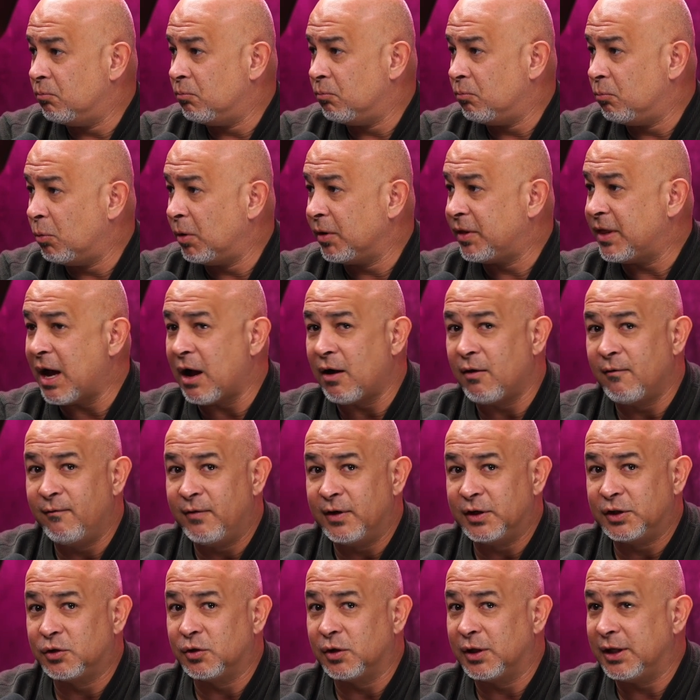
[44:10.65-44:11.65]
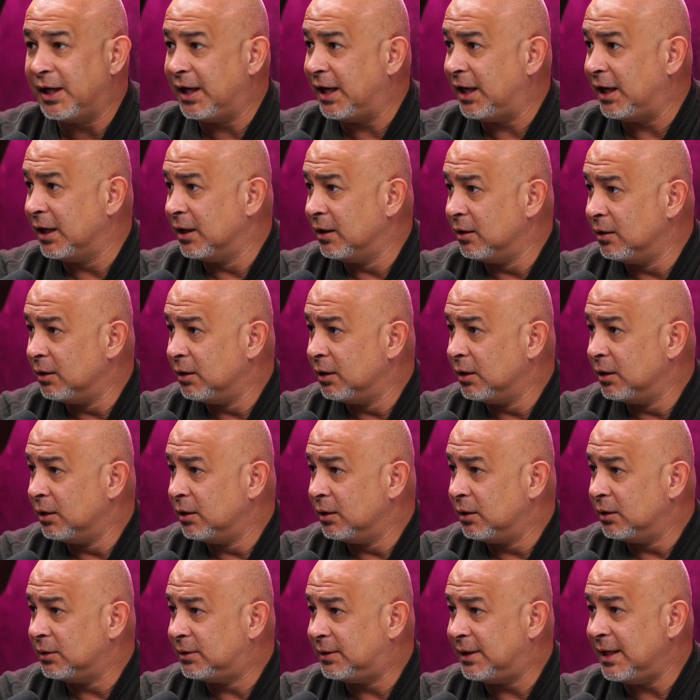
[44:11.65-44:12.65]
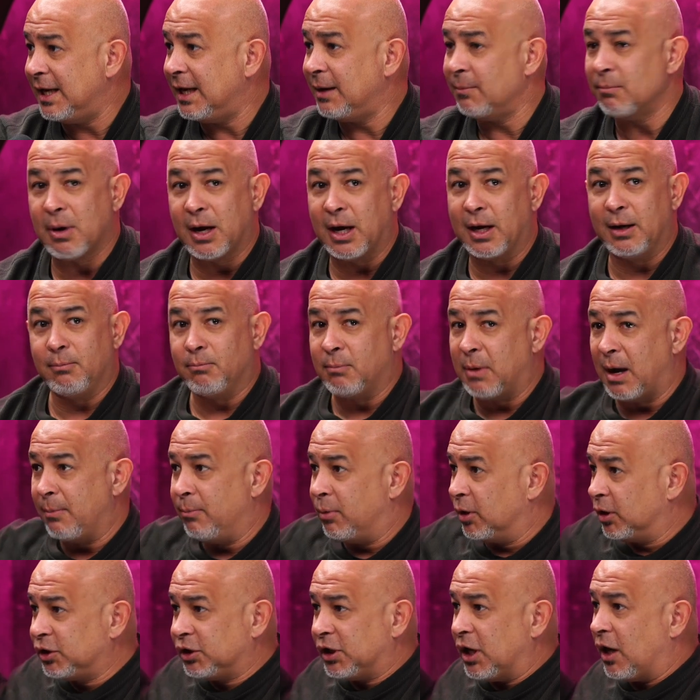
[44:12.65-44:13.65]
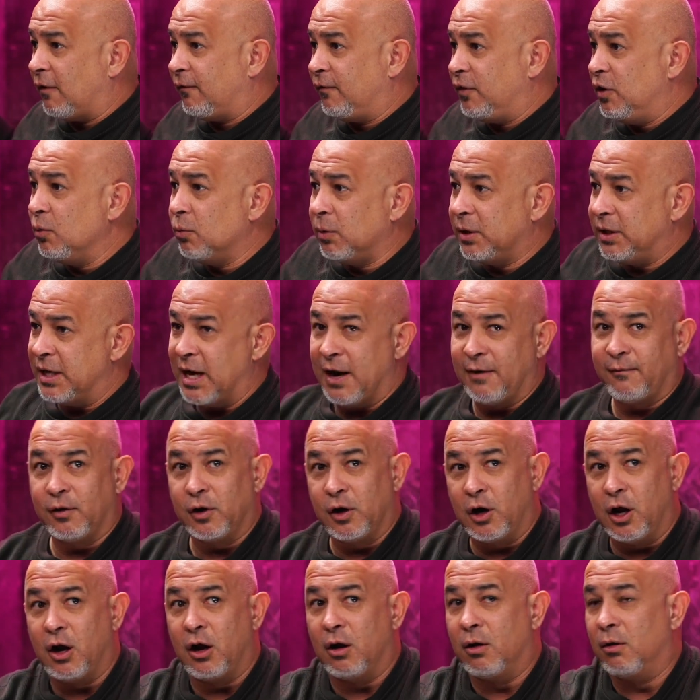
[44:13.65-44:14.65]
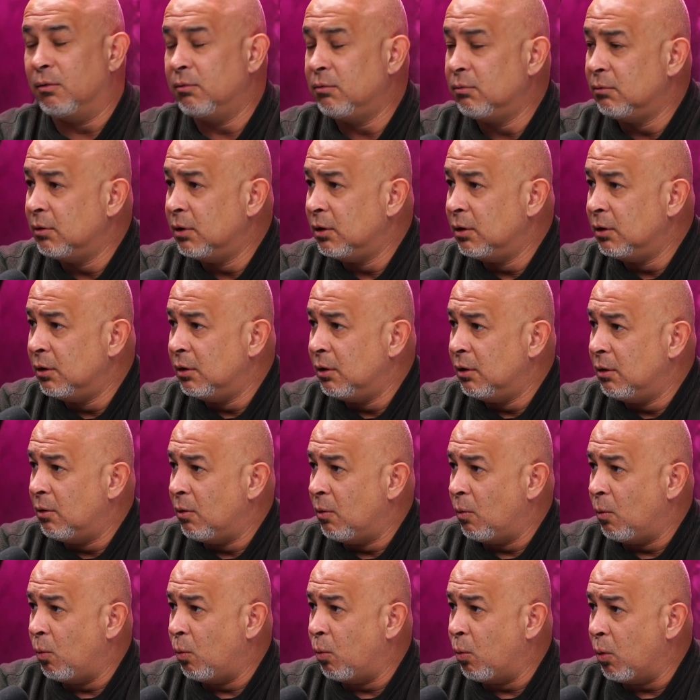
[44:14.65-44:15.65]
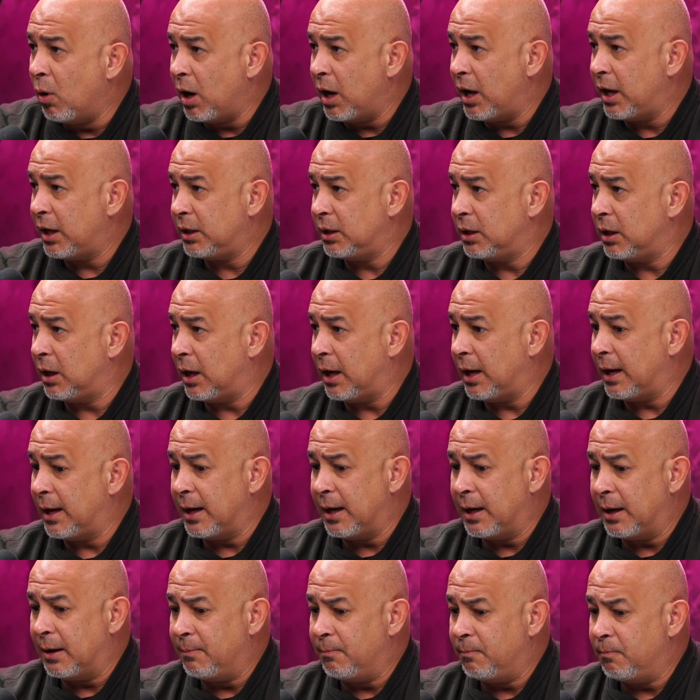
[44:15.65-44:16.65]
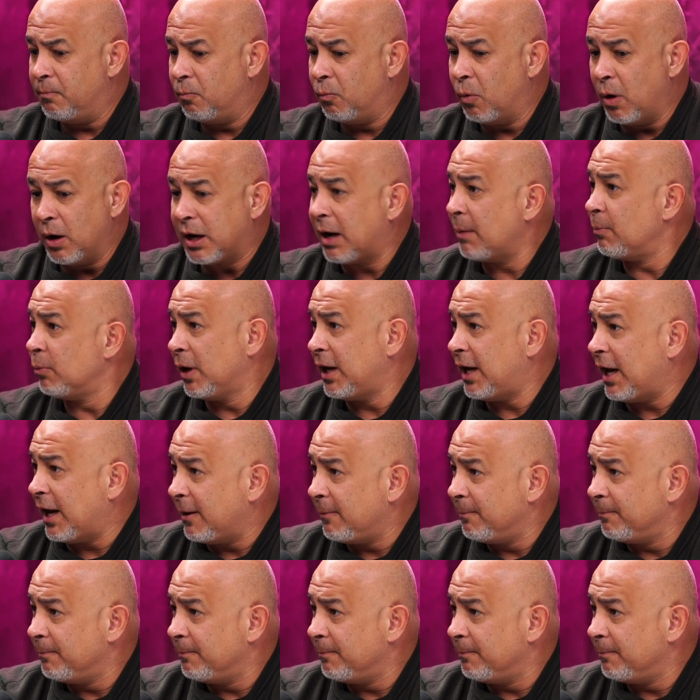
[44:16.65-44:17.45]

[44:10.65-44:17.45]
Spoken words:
without visually seeing my bookshelf. You would never know what I'm reading.